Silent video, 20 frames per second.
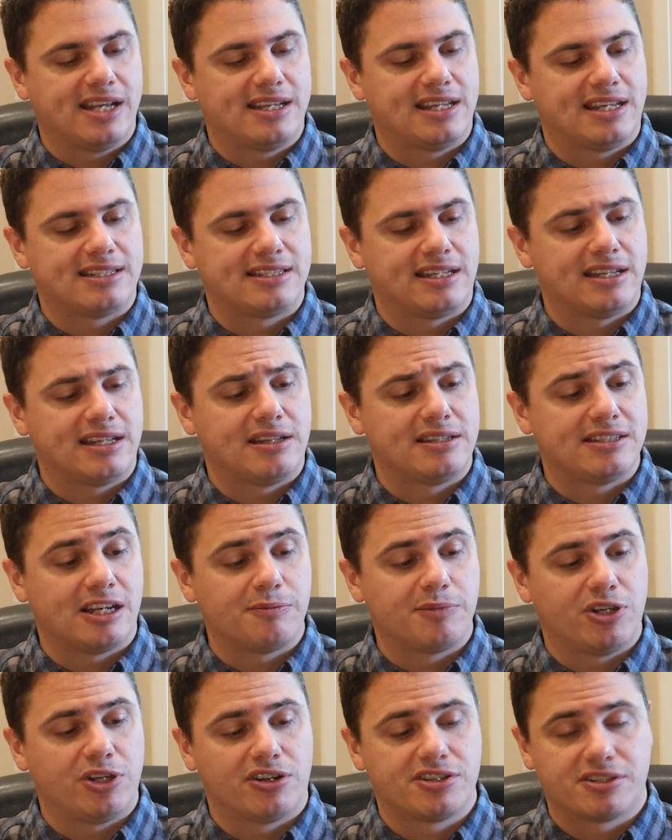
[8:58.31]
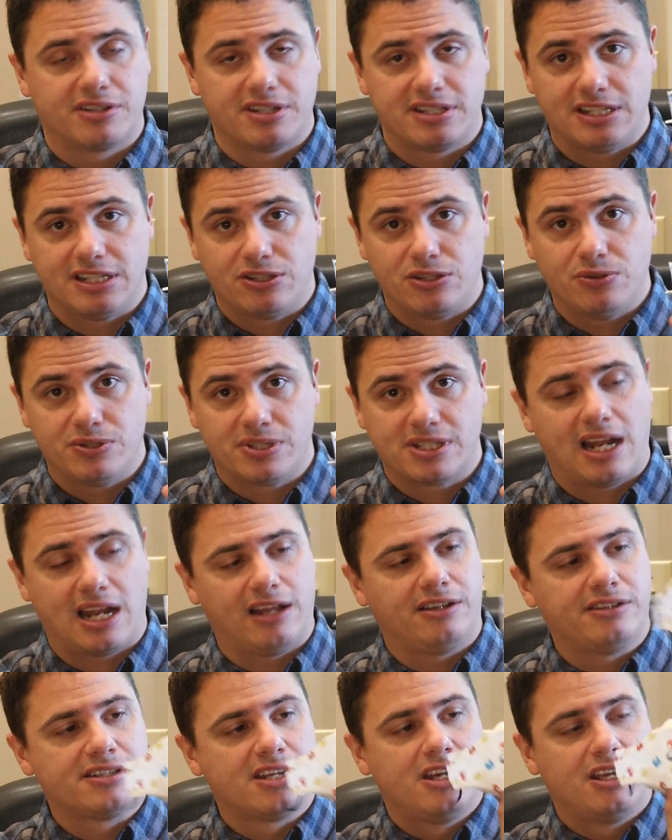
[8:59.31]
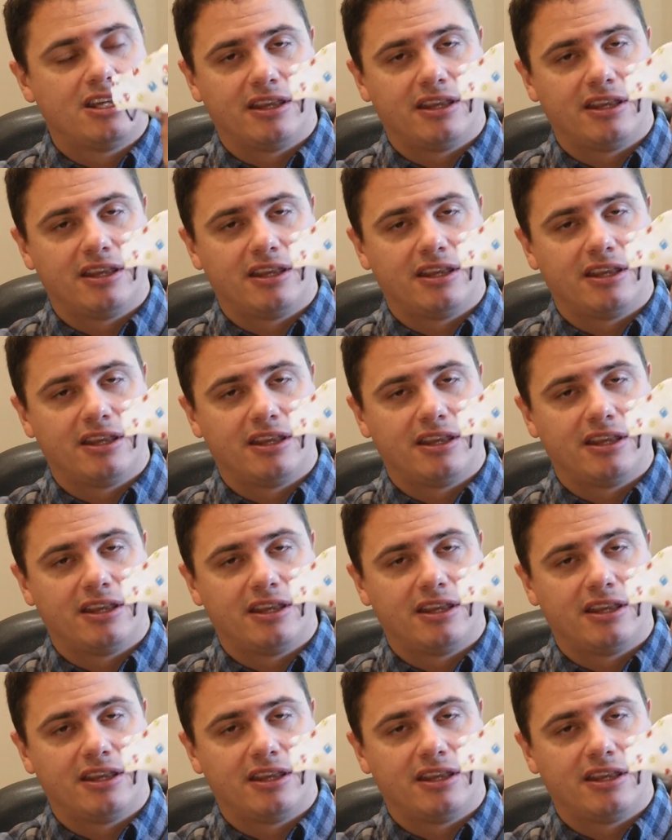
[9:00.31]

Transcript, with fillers: test setup. And you're also going to see two styles.